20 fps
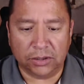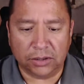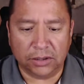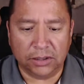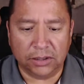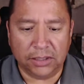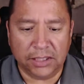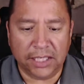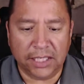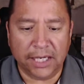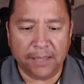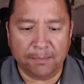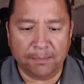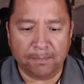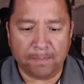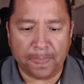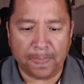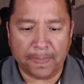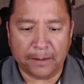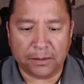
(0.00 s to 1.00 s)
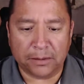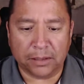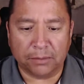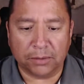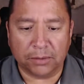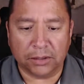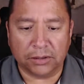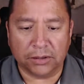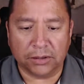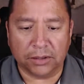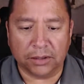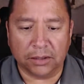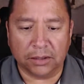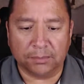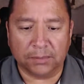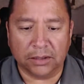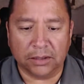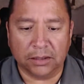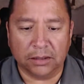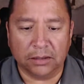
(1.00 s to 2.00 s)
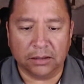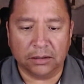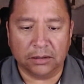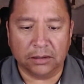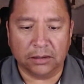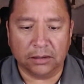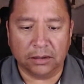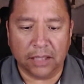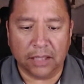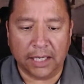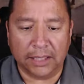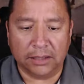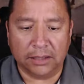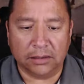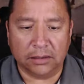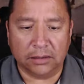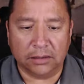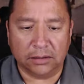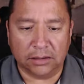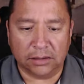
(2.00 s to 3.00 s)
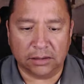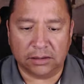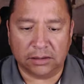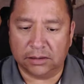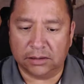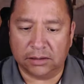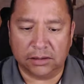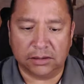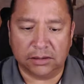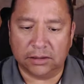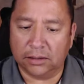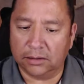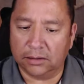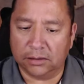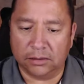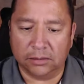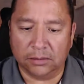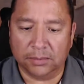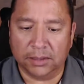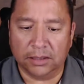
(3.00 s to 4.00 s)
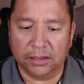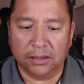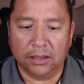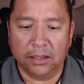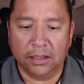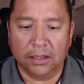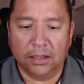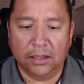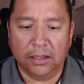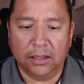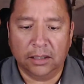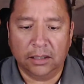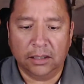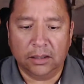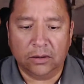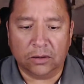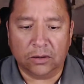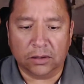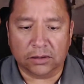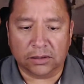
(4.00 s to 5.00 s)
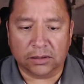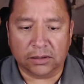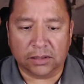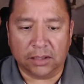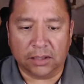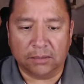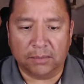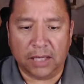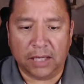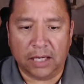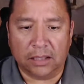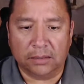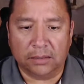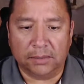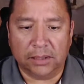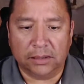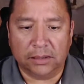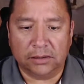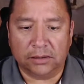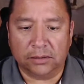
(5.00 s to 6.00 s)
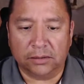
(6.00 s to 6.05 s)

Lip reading: dim, so I want to turn up the light just a little bit, or else it's gonna bother me. So